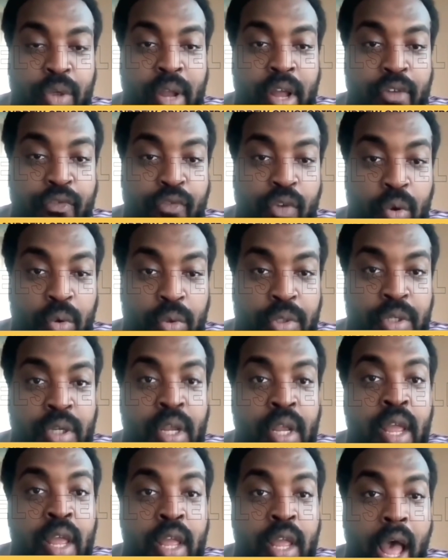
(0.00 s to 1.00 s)
Nigeria afloat.
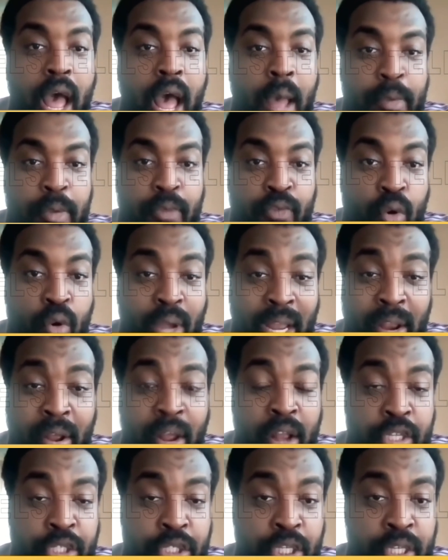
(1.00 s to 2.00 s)
If you look
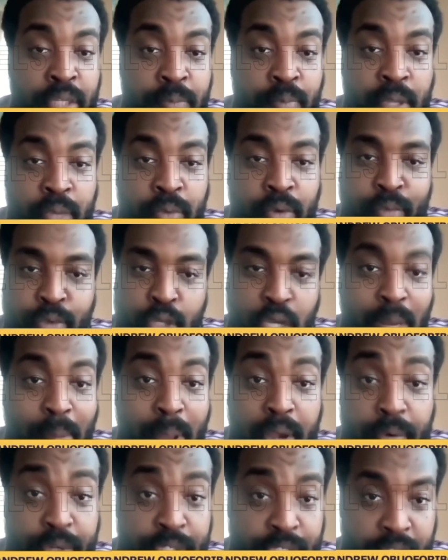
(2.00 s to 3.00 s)
at our GDP, we've been
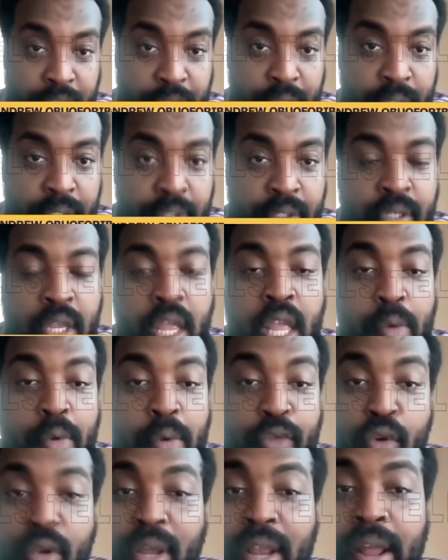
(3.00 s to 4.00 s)
talking about the recessions.
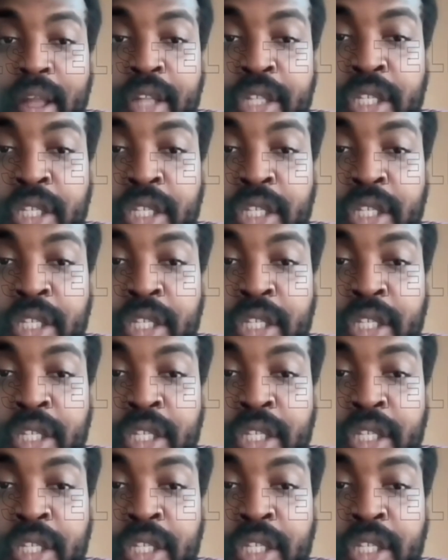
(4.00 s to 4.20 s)
If you